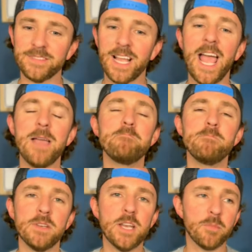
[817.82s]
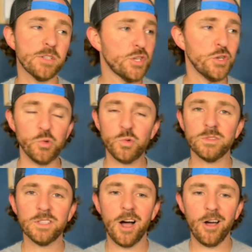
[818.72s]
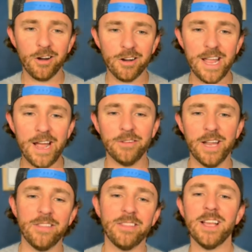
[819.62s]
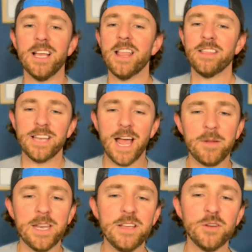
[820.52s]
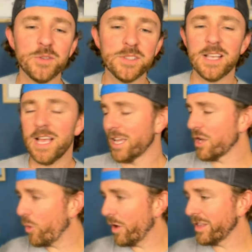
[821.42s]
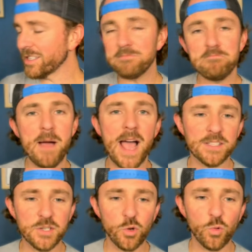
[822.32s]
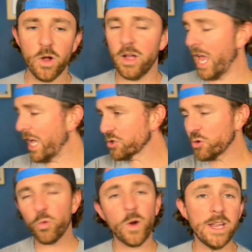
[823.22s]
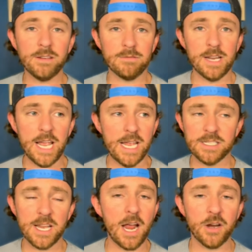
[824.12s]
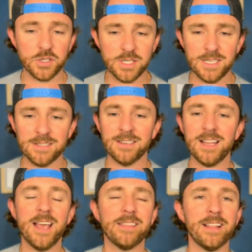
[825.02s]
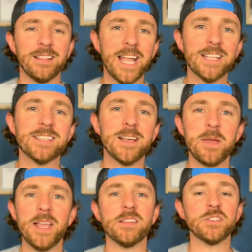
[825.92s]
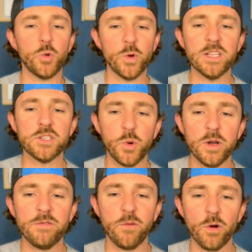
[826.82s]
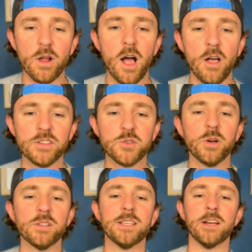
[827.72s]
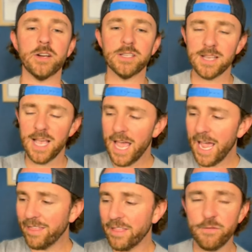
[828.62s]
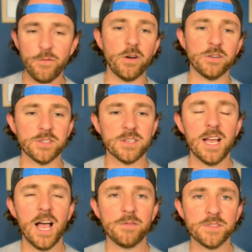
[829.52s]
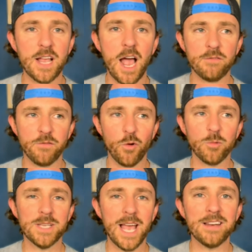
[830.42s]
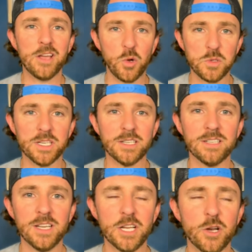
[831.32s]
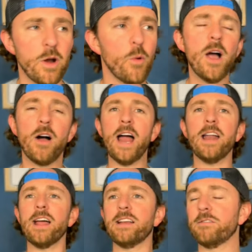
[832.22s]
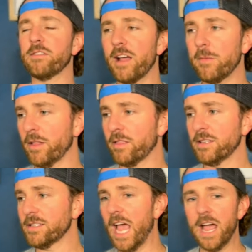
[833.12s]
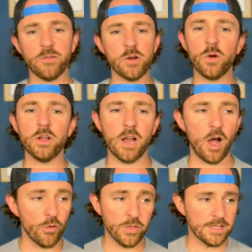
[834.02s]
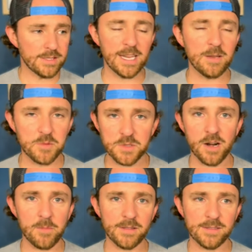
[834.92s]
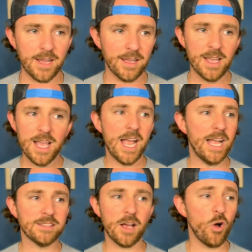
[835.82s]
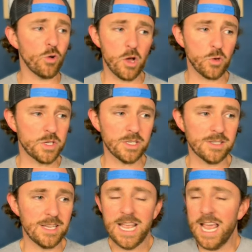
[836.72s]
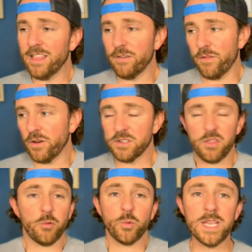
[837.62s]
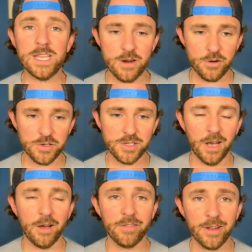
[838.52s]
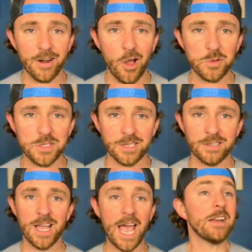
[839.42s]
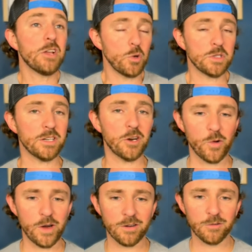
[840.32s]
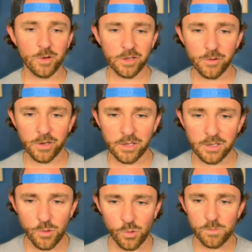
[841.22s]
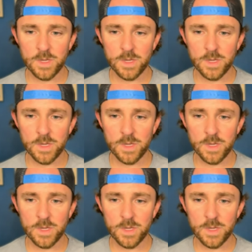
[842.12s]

a number two on our countdown. The Diamond Heels go on this magical run, a great entire season that lands them in the 2024 College World Series and the first of Scott Forbes' head coaching career. Wow, I hadn't even thought about this. Everyone, all these teams we're talking about today, it's all coaches in the first 3 years of their coaching, head coaching career. Really, really cool.